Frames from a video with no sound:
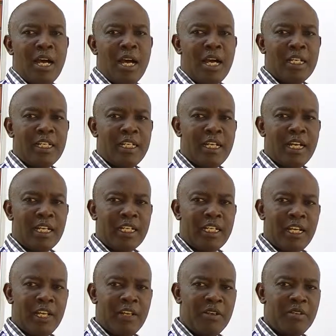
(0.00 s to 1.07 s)
and
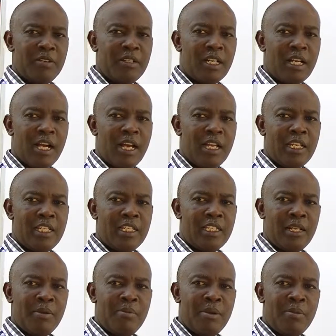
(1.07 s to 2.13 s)
ductile, can
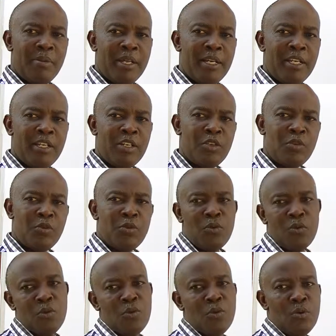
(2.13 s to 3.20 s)
easily be made into
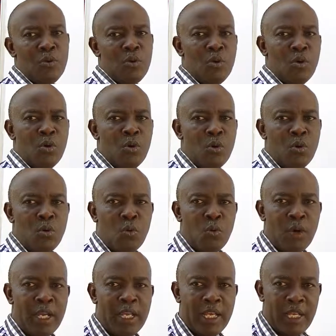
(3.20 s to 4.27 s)

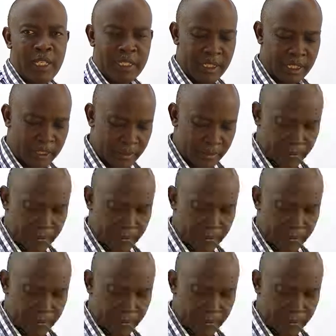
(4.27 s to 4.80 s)
wires.